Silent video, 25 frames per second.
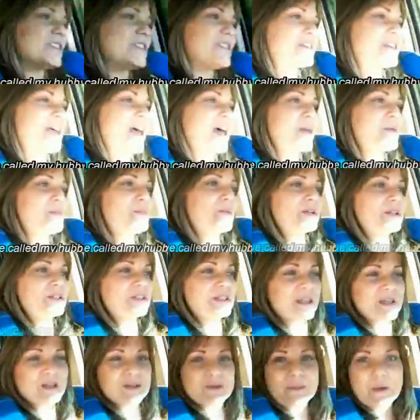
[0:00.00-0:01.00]
Just kind of
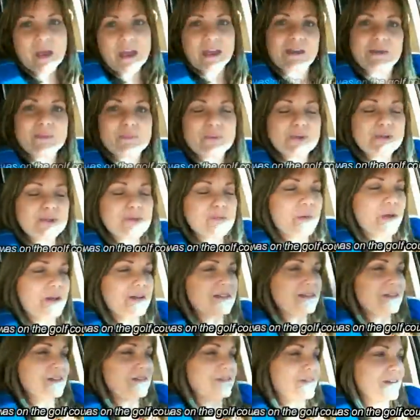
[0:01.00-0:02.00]
puts things back in
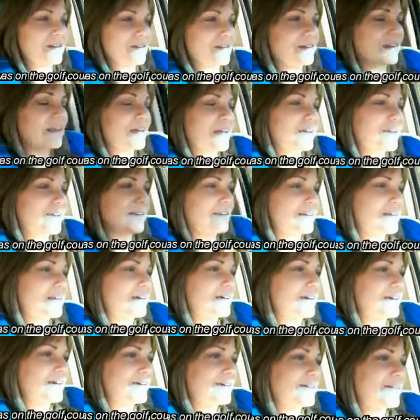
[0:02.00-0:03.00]
perspective,
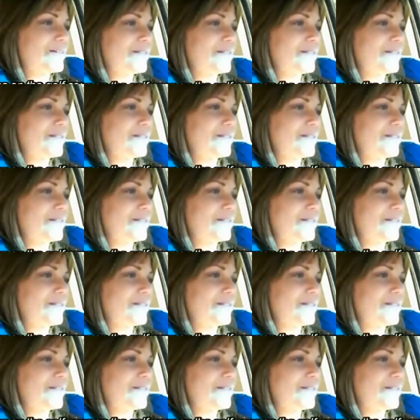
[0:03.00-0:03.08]
and